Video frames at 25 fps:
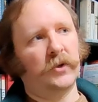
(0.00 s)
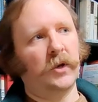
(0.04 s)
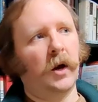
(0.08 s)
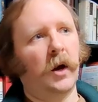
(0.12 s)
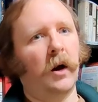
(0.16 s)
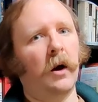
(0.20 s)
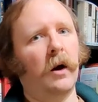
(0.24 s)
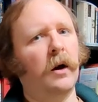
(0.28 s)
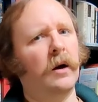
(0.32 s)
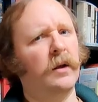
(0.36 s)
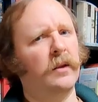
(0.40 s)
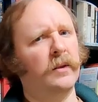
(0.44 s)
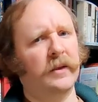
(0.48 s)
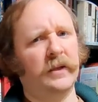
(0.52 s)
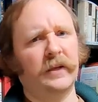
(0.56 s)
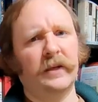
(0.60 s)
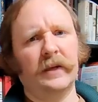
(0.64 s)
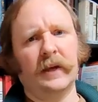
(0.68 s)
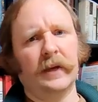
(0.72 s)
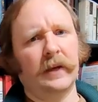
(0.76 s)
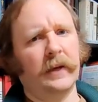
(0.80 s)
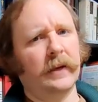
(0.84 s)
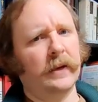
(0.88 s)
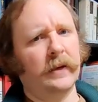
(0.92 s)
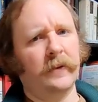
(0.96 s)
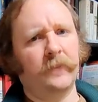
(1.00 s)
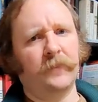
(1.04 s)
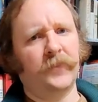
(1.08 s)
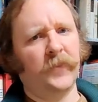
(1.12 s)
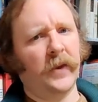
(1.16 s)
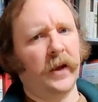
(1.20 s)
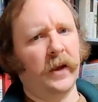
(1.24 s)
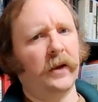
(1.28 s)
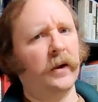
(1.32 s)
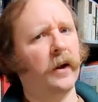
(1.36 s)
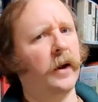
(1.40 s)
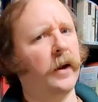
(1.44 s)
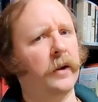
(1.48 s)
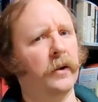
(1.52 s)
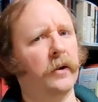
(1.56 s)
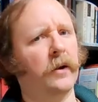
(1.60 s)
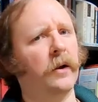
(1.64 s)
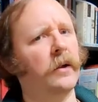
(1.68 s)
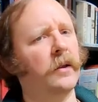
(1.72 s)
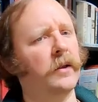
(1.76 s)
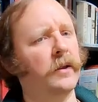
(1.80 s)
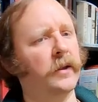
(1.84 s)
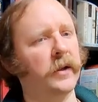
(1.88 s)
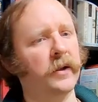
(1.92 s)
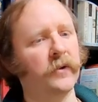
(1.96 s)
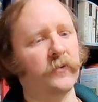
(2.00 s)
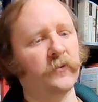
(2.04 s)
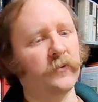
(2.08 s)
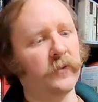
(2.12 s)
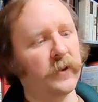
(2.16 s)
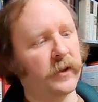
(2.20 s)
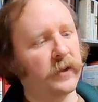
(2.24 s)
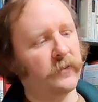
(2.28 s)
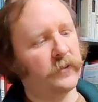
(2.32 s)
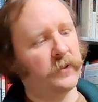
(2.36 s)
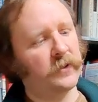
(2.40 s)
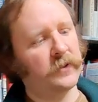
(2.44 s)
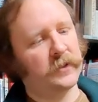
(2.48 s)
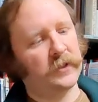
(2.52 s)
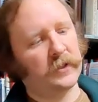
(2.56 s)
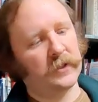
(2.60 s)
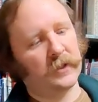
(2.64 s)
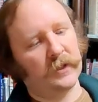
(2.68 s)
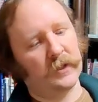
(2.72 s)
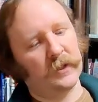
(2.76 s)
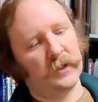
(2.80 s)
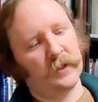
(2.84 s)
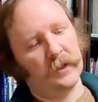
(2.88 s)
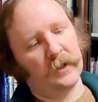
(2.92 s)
holiday iconic holiday flavors